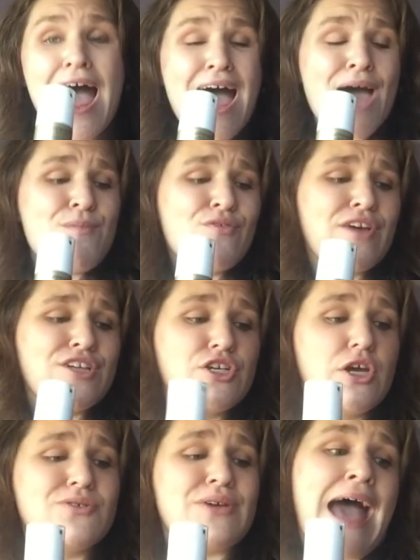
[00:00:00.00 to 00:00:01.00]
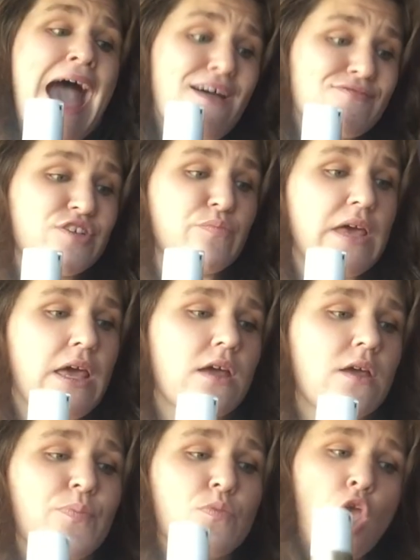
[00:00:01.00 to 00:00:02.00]
I'm afraid you're going to have to
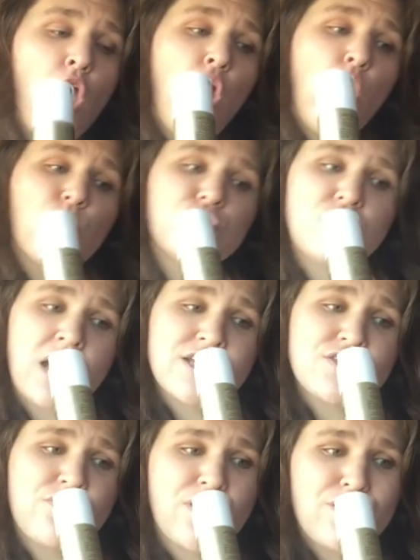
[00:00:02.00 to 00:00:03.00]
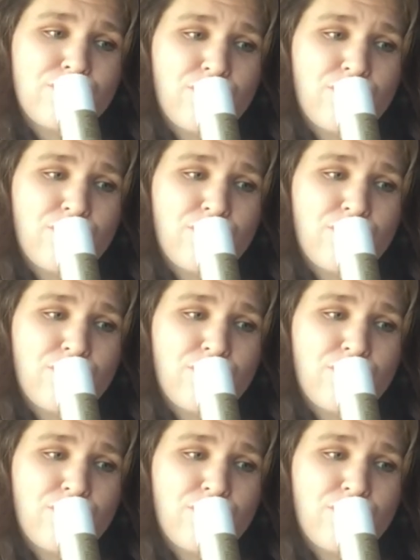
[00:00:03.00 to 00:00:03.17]
pick. Would you like to phone a